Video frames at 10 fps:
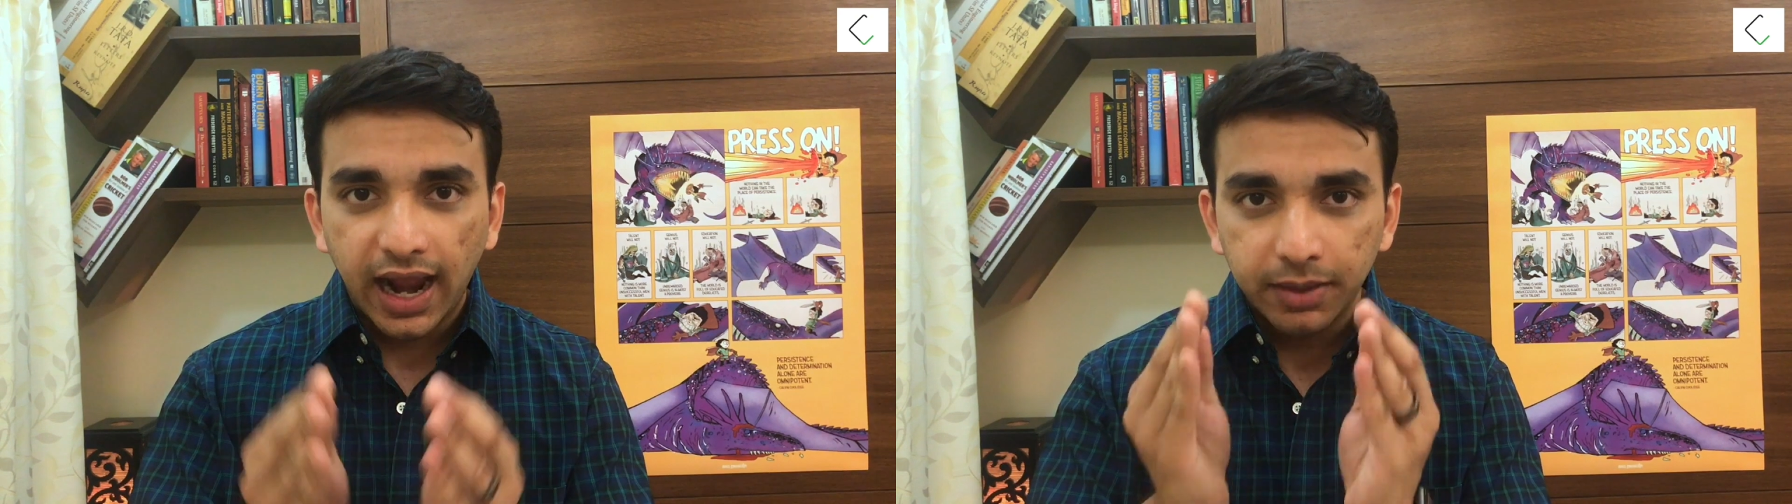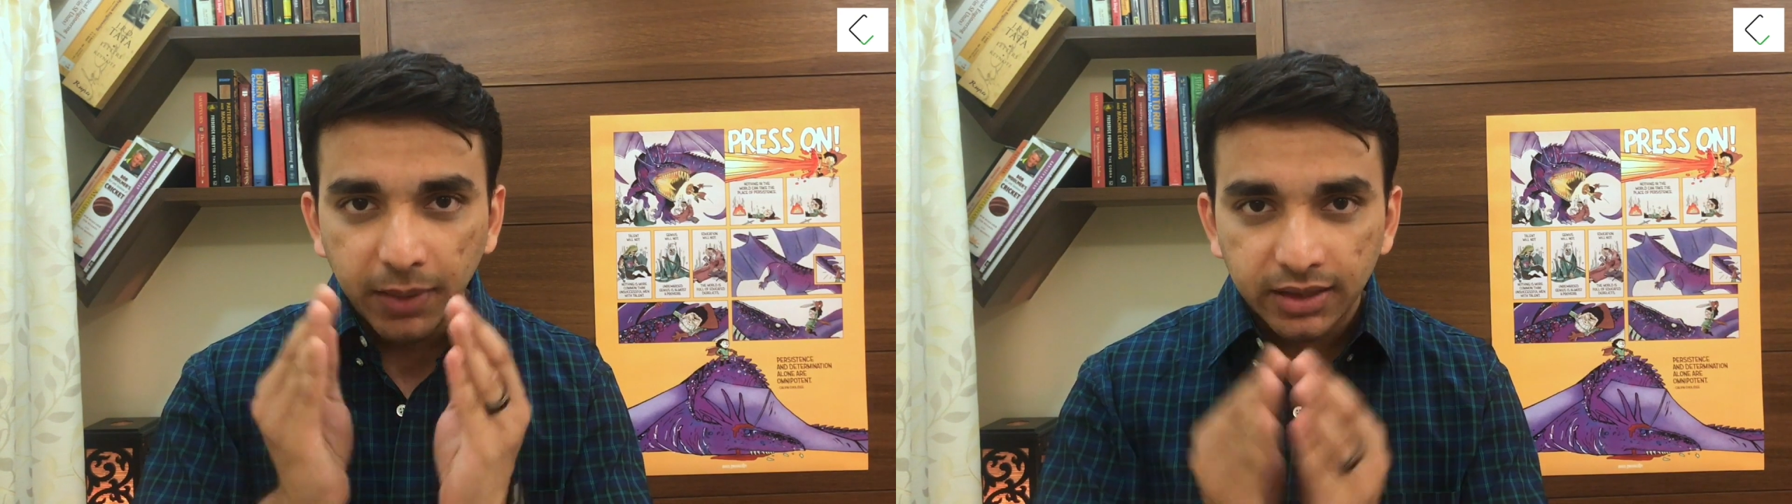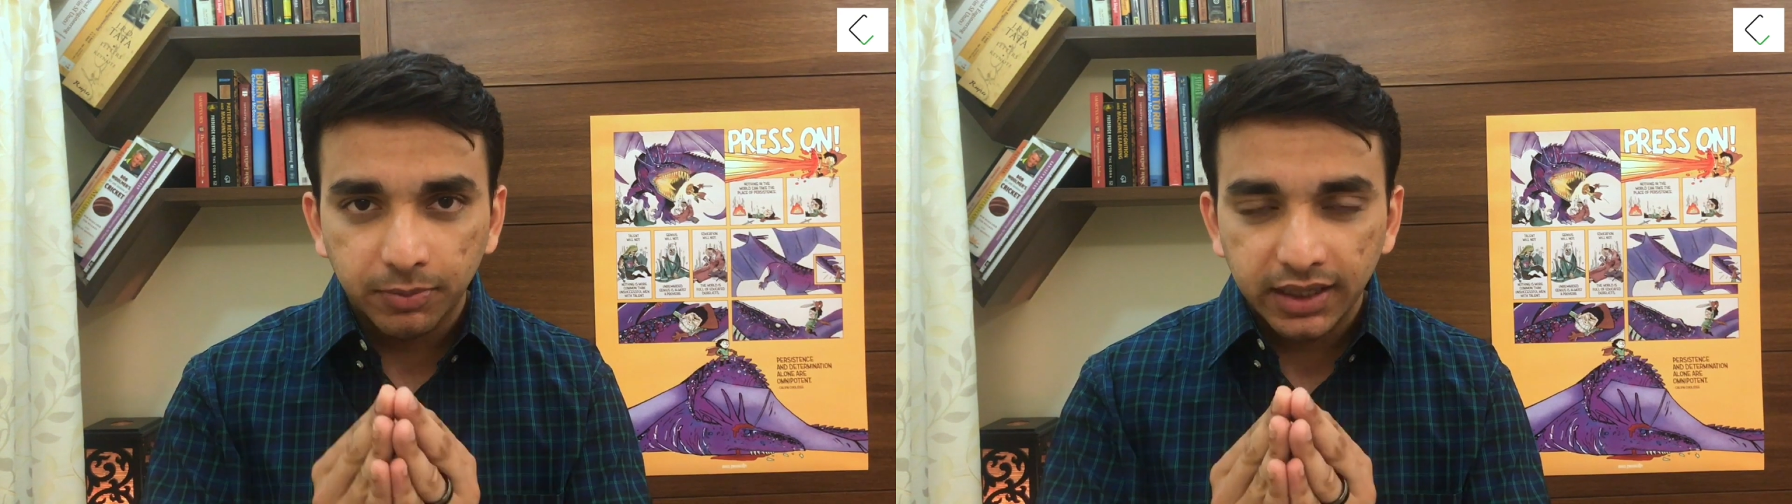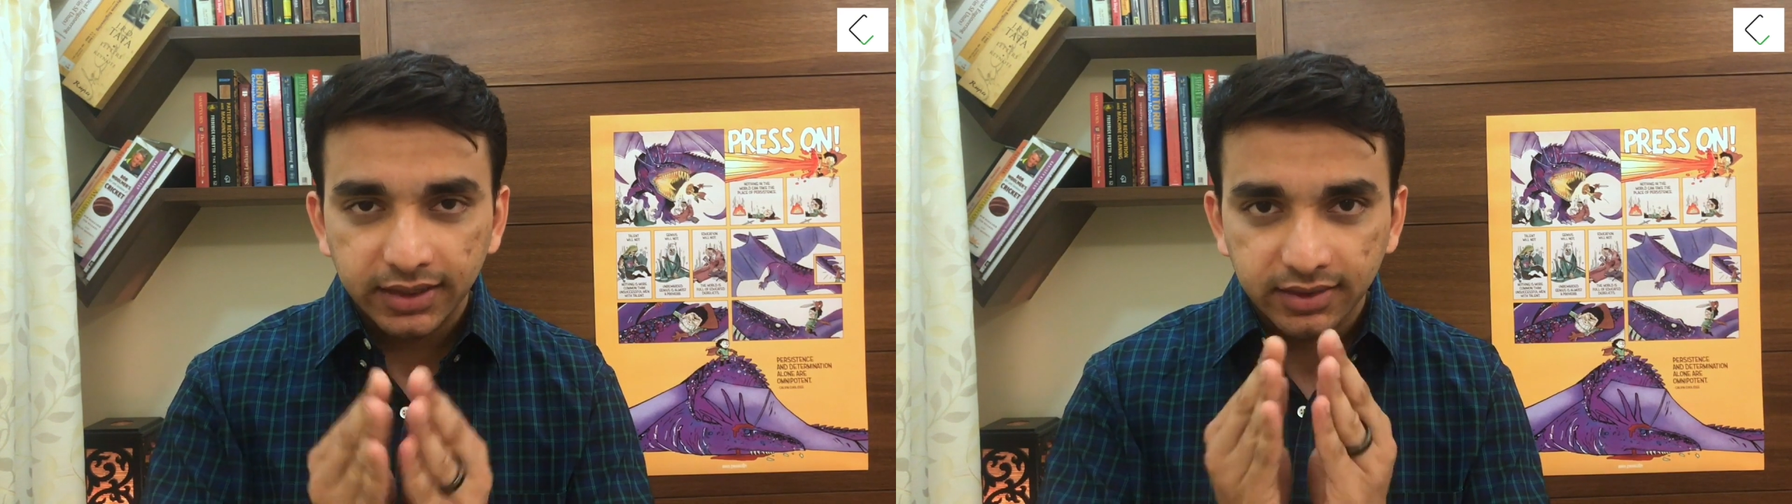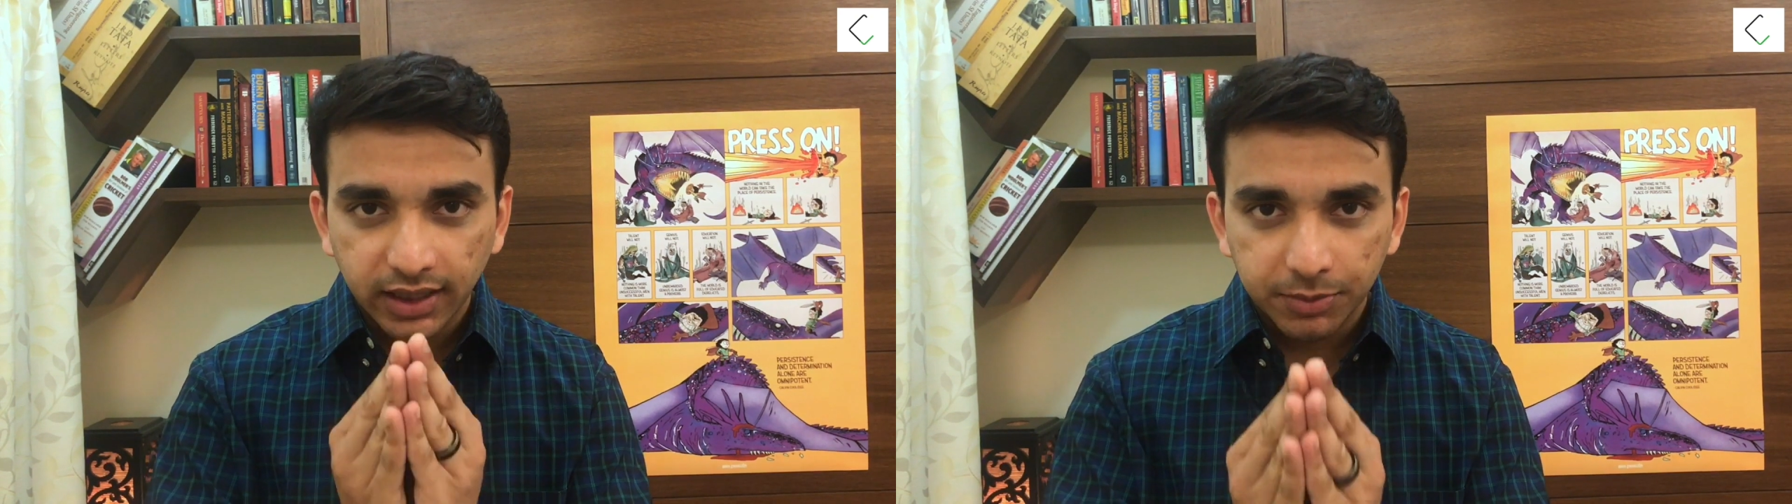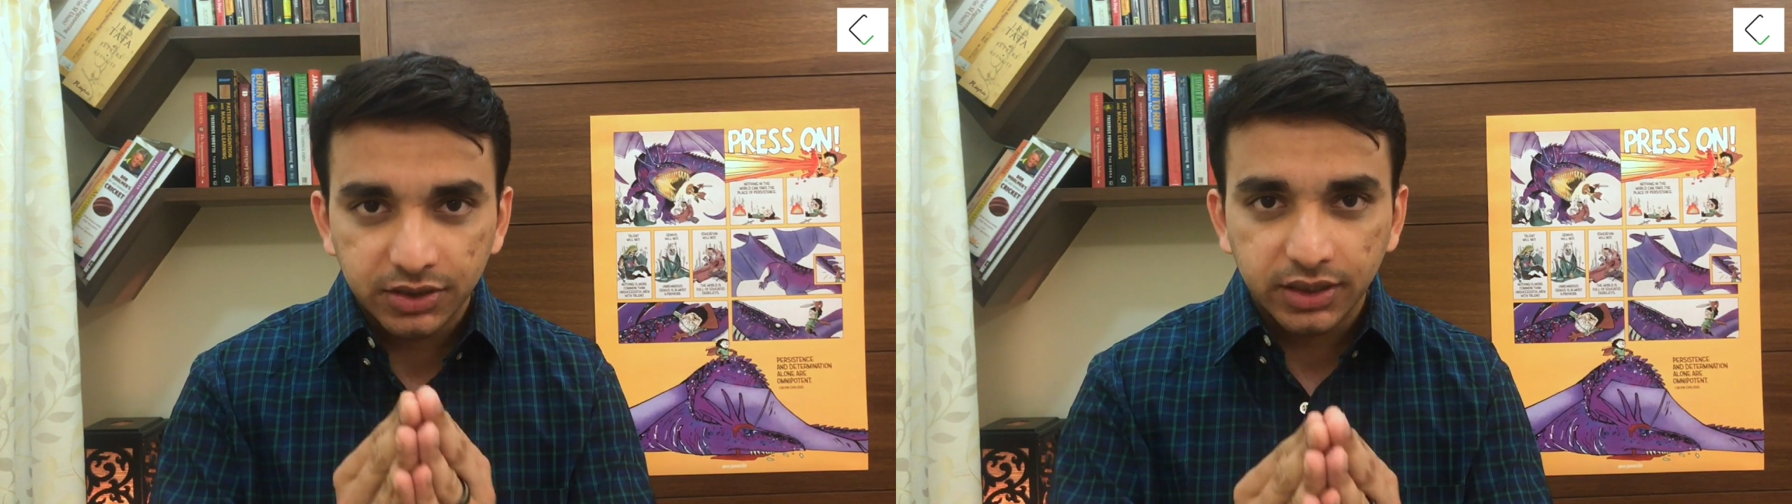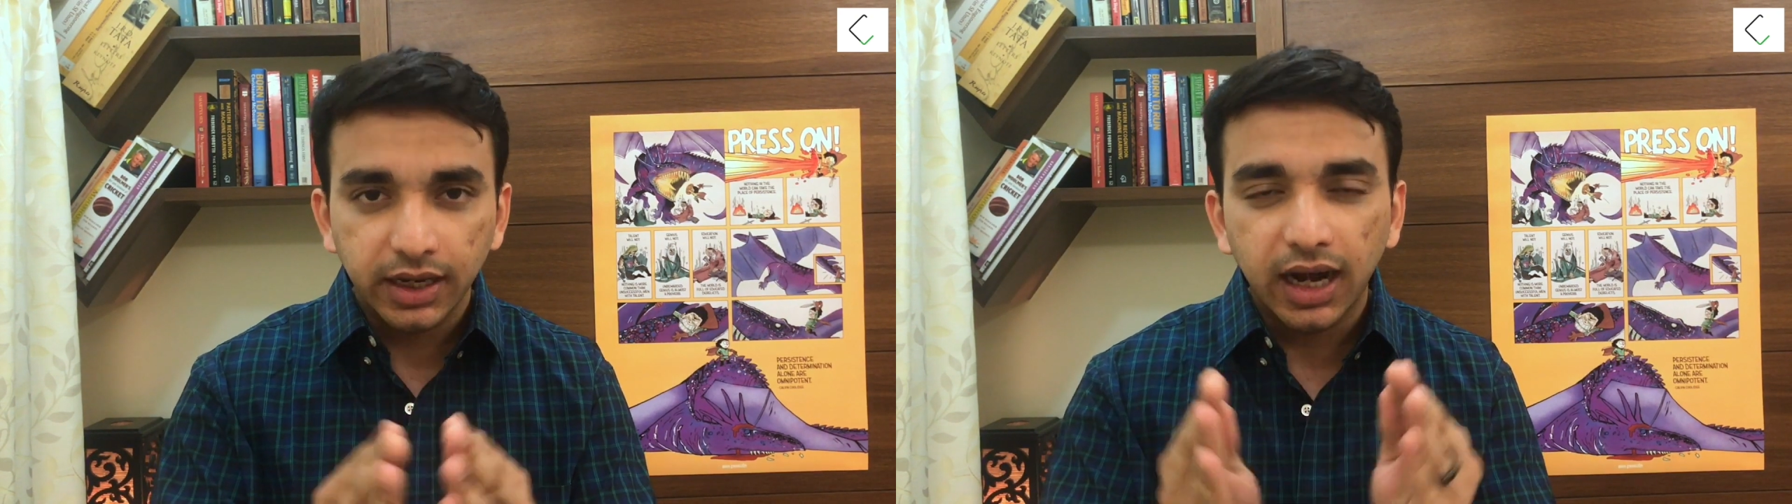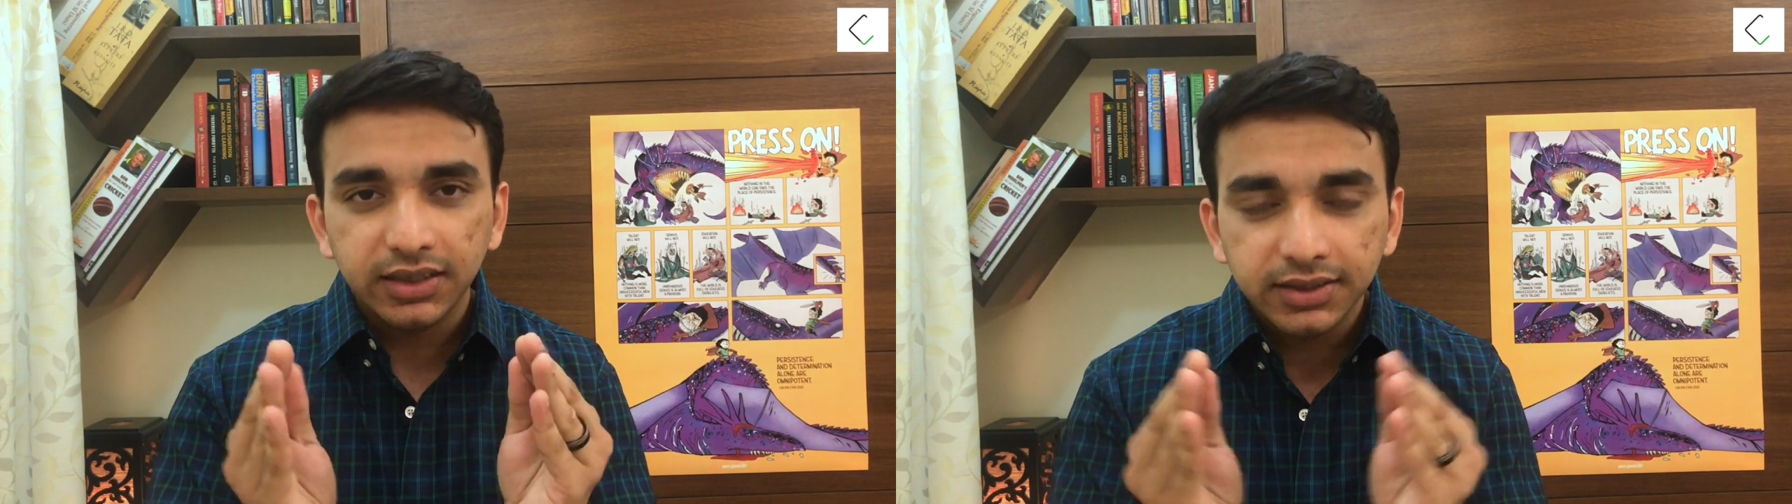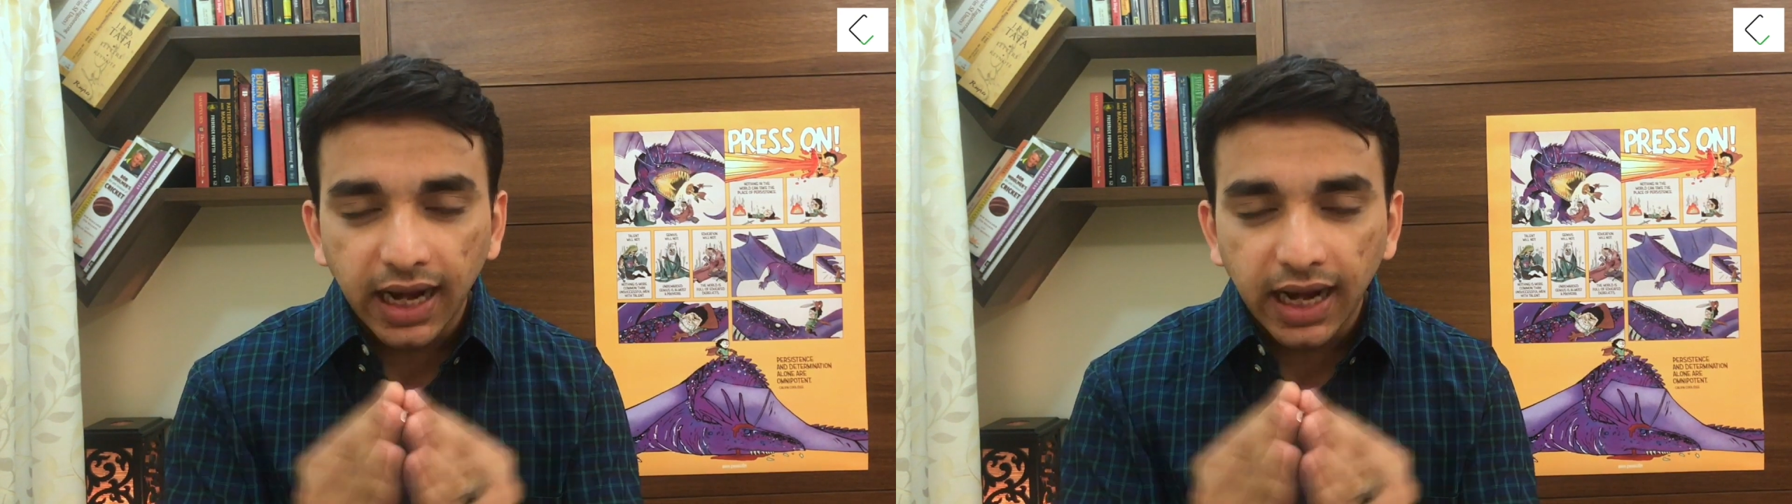and mathematics and chemistry are